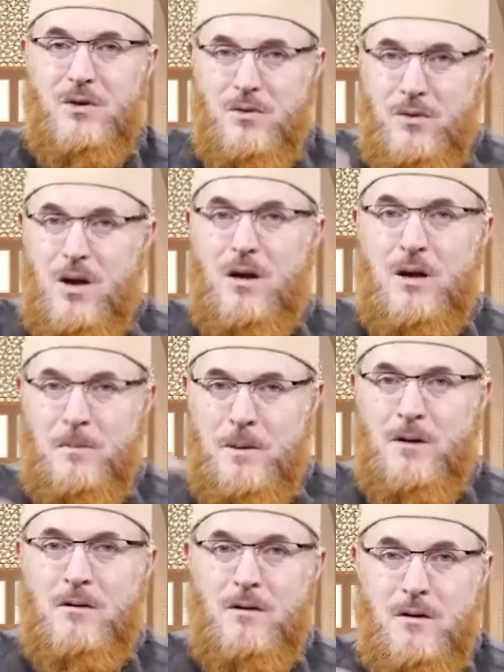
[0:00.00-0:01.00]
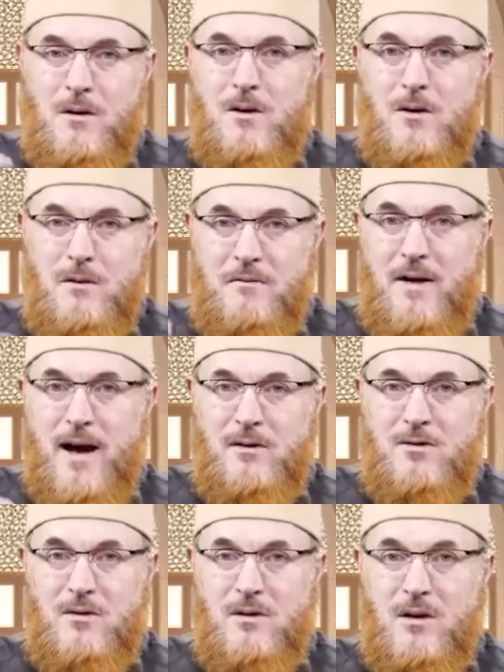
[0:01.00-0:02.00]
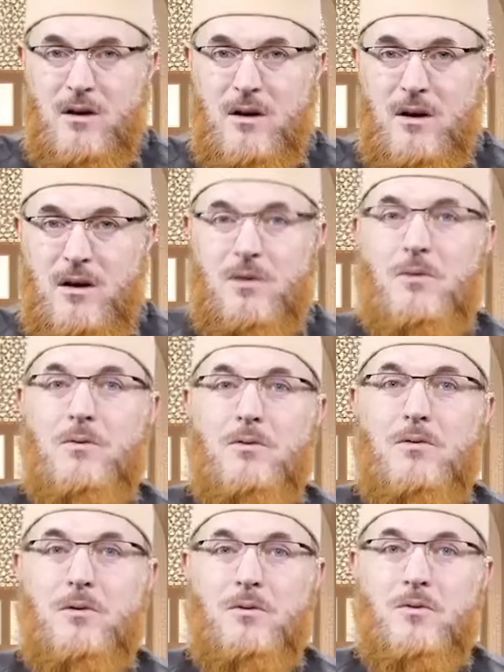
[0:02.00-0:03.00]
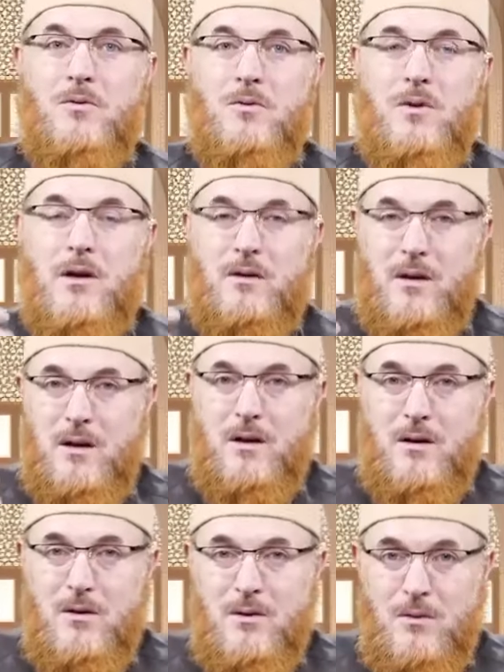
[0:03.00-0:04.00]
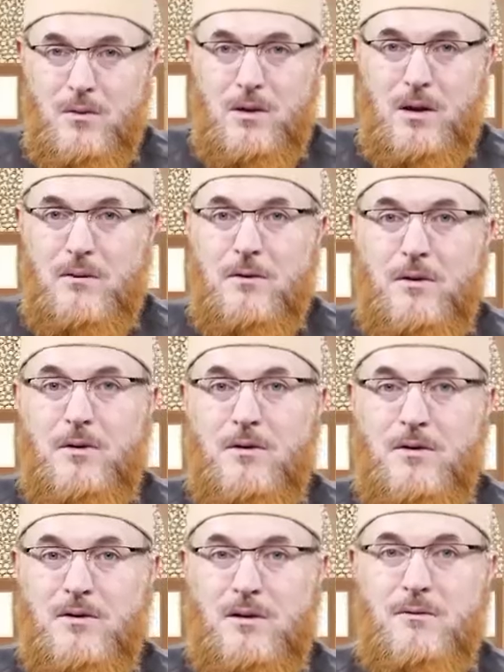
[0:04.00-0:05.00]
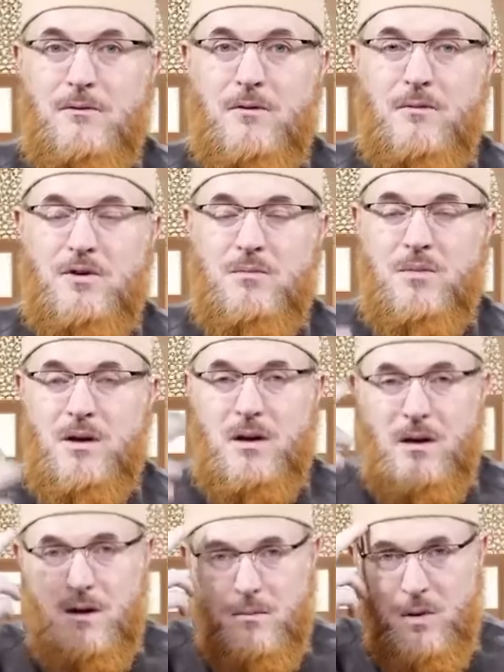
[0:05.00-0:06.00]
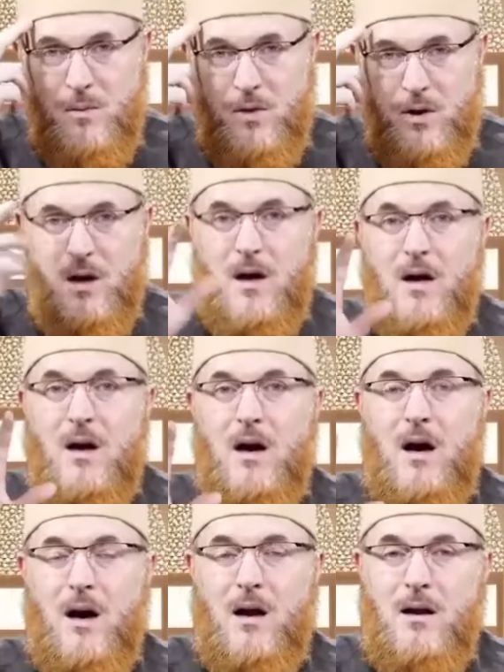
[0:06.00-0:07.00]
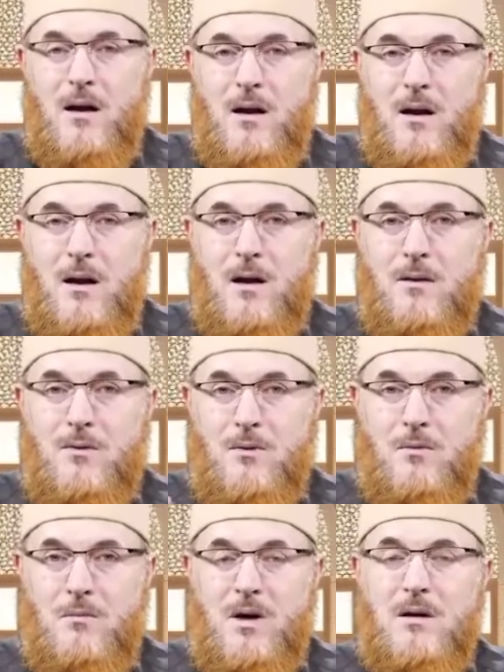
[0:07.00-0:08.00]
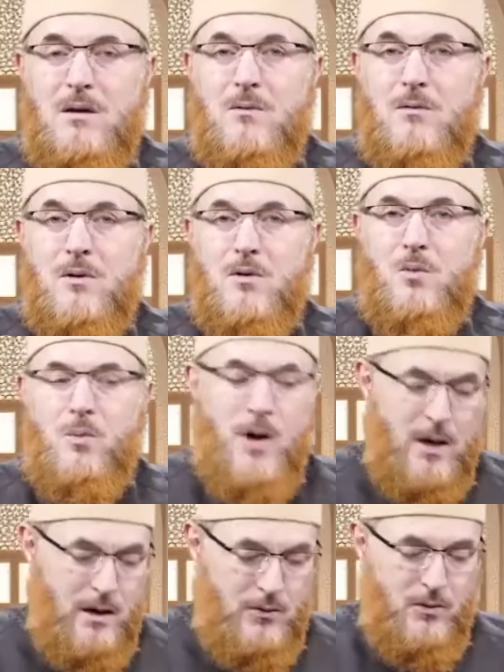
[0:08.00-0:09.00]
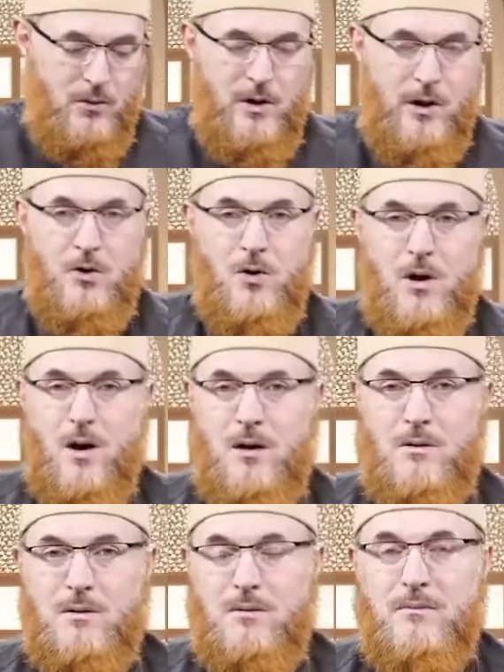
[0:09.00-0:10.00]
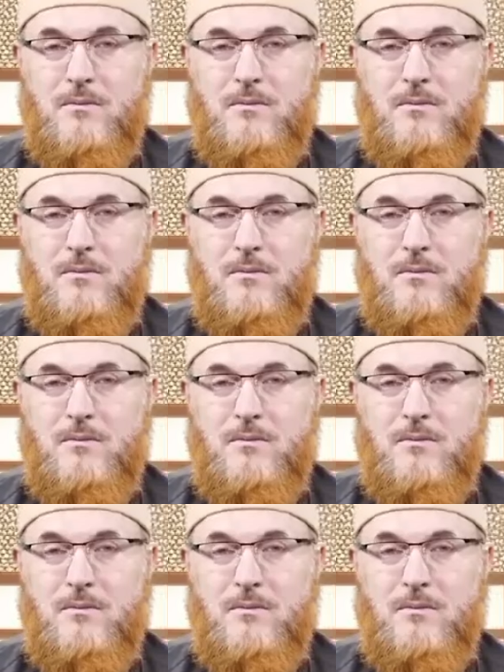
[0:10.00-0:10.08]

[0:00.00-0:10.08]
do not repeat fast in order to retain whatever you receive from Jibreel in memory. Allah the Almighty will compile it all in your heart.